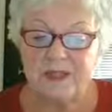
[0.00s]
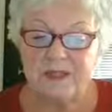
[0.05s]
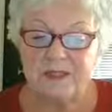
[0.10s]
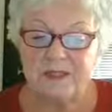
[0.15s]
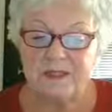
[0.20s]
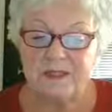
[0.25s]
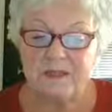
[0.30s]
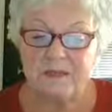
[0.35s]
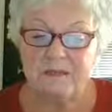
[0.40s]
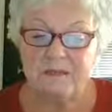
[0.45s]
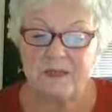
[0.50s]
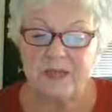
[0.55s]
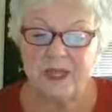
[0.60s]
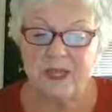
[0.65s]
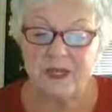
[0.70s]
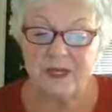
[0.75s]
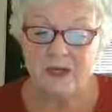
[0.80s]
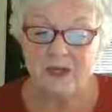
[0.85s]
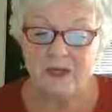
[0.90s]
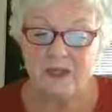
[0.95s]

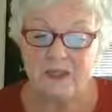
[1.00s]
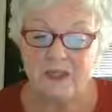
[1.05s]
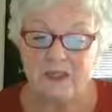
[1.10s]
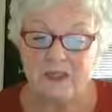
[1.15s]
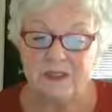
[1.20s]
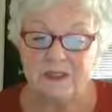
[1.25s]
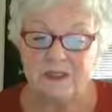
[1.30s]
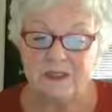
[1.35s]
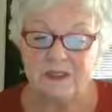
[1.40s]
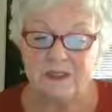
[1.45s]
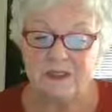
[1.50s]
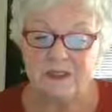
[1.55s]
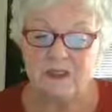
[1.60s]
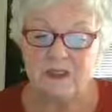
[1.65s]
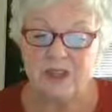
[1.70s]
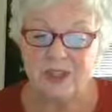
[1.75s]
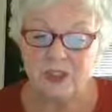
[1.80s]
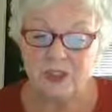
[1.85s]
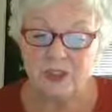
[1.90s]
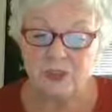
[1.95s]
impaired
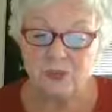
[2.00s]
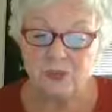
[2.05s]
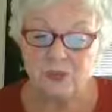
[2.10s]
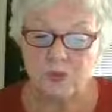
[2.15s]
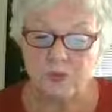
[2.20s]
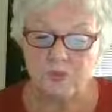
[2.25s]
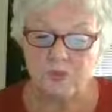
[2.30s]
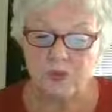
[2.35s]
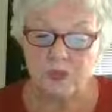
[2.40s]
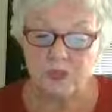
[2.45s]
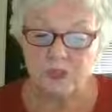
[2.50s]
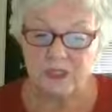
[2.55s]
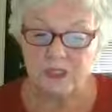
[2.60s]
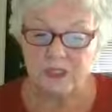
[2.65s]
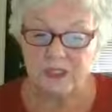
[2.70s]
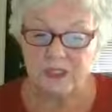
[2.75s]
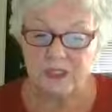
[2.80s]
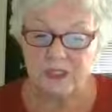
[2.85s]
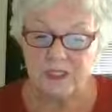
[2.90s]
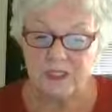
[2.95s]
intellectual
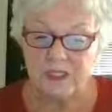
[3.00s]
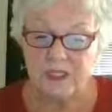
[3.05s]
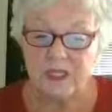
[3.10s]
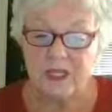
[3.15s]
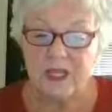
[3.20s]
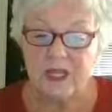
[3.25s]
functioning